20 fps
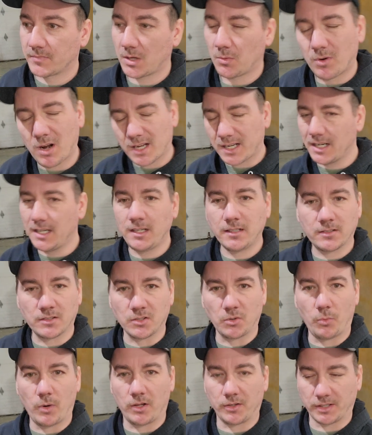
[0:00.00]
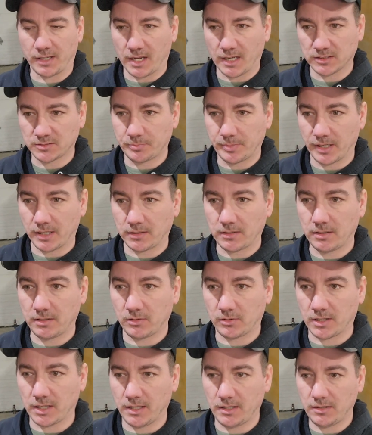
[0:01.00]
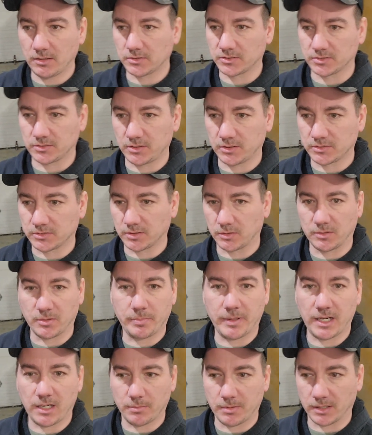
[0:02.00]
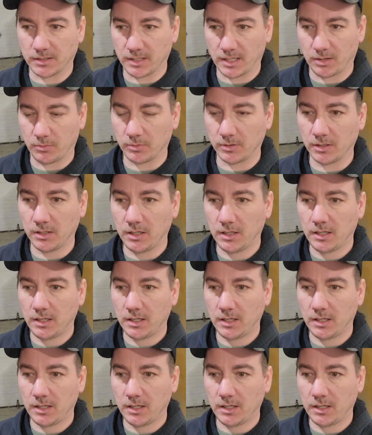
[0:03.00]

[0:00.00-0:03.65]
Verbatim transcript: we're not getting into the welding aspect, okay? There's, there's a debate about that one.